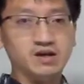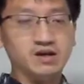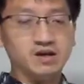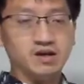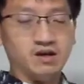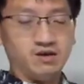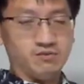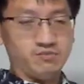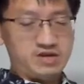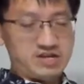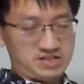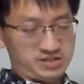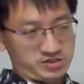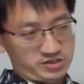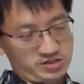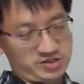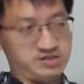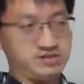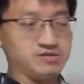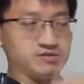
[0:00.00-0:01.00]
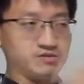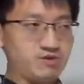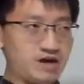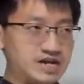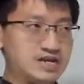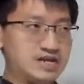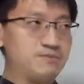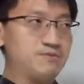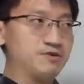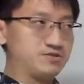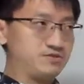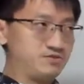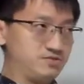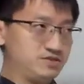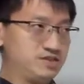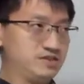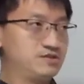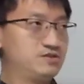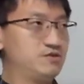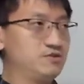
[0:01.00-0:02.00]
which quite a number of
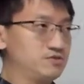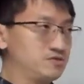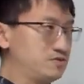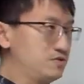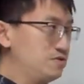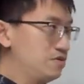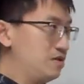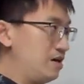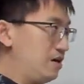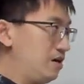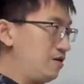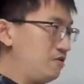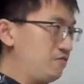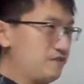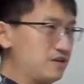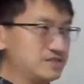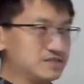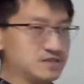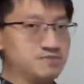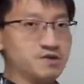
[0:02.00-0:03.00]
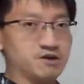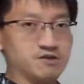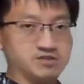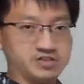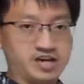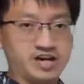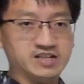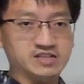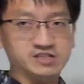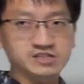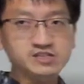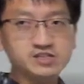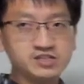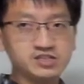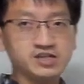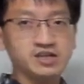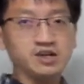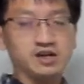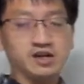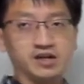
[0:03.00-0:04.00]
students also face a bit of
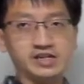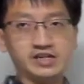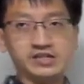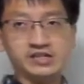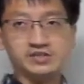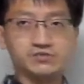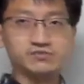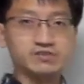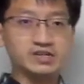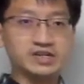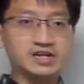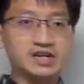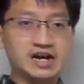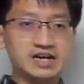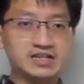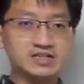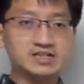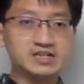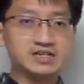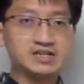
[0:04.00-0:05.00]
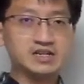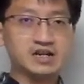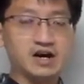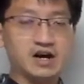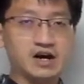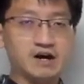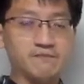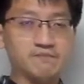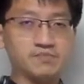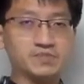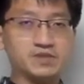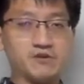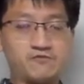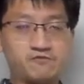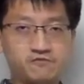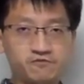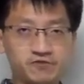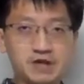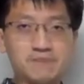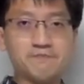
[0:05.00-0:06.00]
challenge, is regarding the
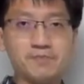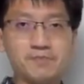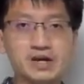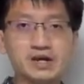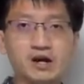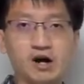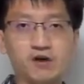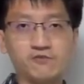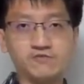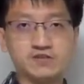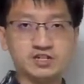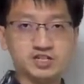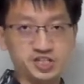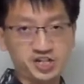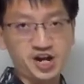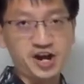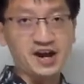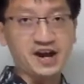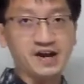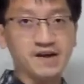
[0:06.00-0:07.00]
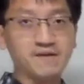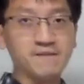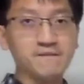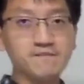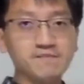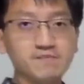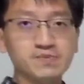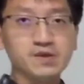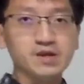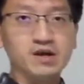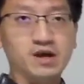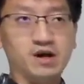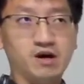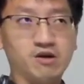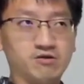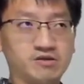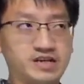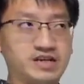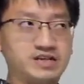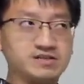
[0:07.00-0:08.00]
flipping of the chair.
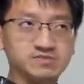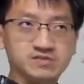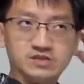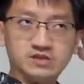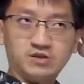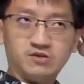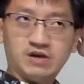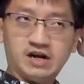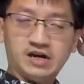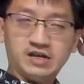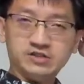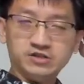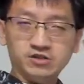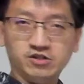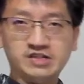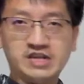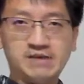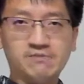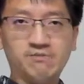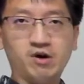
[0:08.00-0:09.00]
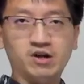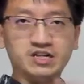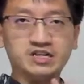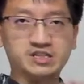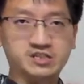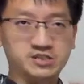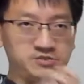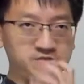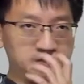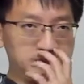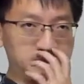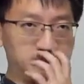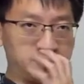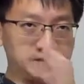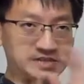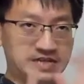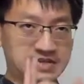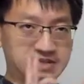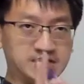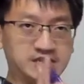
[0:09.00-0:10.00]
Okay, so you know that molecule is not
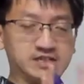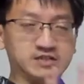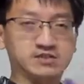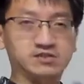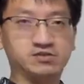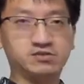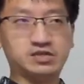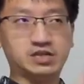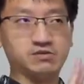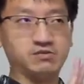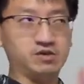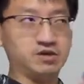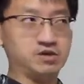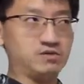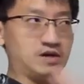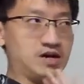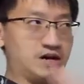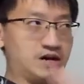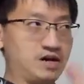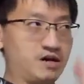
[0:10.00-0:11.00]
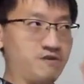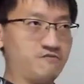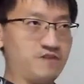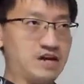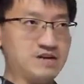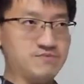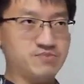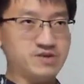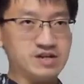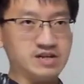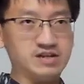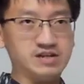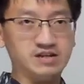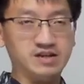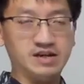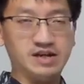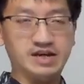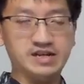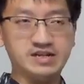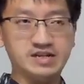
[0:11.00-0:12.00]
static, so they will vibrate
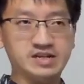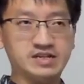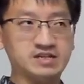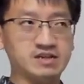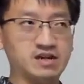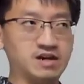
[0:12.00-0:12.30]
and then